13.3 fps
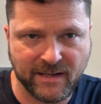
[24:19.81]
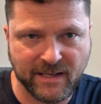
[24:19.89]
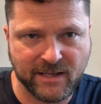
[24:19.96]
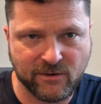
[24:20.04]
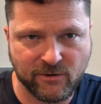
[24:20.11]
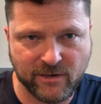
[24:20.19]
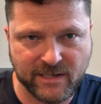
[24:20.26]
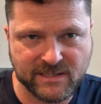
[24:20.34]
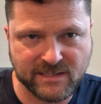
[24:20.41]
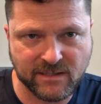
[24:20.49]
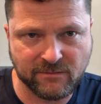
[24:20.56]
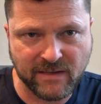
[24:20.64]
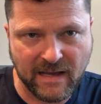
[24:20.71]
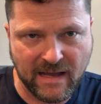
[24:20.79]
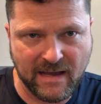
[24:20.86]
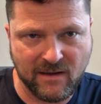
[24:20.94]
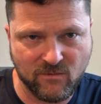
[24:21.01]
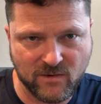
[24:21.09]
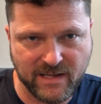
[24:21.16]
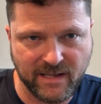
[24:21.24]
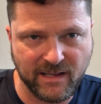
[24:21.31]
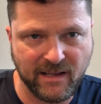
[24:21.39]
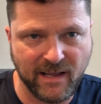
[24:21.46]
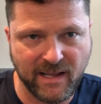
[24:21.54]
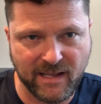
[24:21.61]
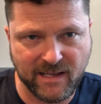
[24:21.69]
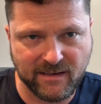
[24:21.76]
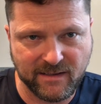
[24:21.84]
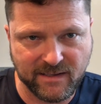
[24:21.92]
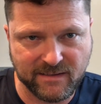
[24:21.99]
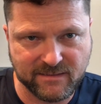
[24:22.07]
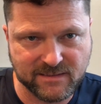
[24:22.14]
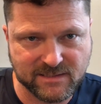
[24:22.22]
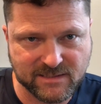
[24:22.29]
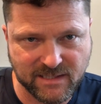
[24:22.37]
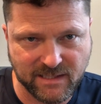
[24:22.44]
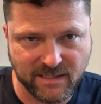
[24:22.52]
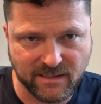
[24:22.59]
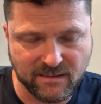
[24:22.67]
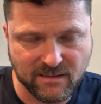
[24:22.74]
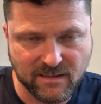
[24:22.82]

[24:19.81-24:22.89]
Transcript: increase on the highway and in the city.